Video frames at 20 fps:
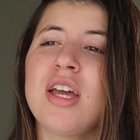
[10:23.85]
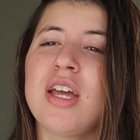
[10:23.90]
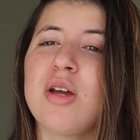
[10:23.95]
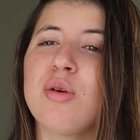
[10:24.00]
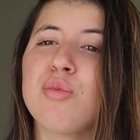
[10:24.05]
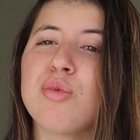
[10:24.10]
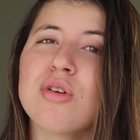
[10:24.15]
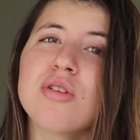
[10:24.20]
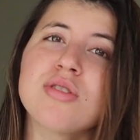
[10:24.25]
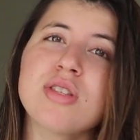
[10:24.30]

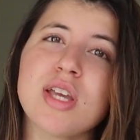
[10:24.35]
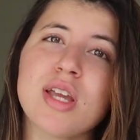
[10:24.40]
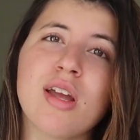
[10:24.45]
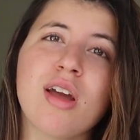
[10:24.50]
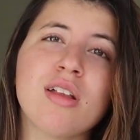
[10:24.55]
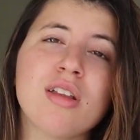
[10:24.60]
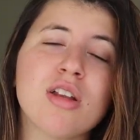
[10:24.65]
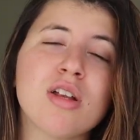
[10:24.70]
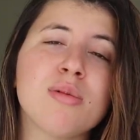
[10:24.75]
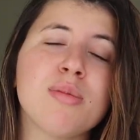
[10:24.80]
it will
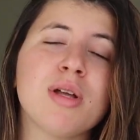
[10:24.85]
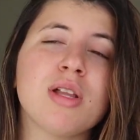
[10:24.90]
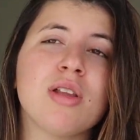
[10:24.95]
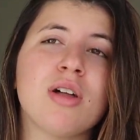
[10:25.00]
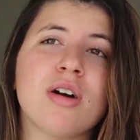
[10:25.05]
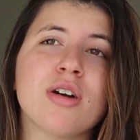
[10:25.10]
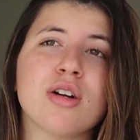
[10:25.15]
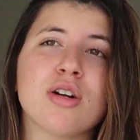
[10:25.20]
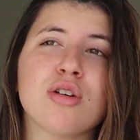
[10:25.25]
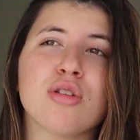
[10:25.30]
take you a little bit
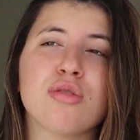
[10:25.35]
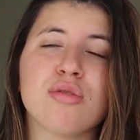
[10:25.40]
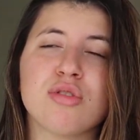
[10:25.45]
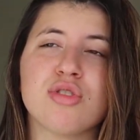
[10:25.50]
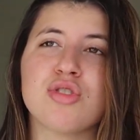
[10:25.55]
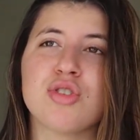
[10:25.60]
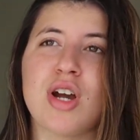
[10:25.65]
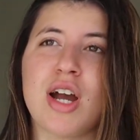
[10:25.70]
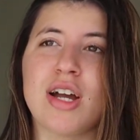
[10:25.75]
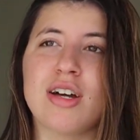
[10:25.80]
longer
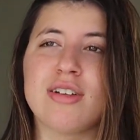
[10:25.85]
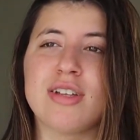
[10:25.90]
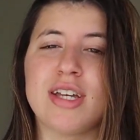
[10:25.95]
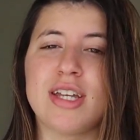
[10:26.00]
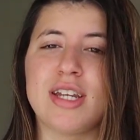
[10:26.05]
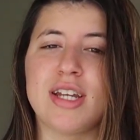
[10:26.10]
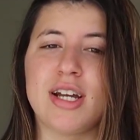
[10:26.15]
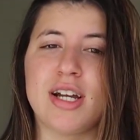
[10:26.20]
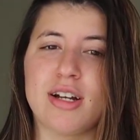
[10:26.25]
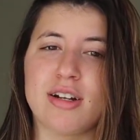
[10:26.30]
through trial
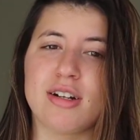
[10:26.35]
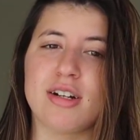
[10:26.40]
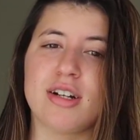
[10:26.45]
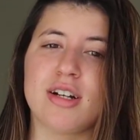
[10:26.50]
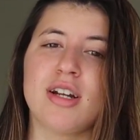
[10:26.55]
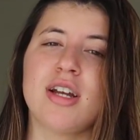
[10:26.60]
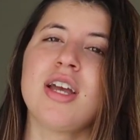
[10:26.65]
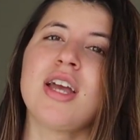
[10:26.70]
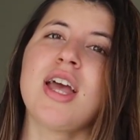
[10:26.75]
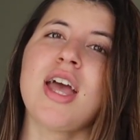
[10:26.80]
and
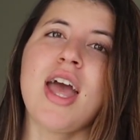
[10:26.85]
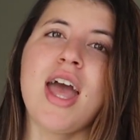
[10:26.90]
error.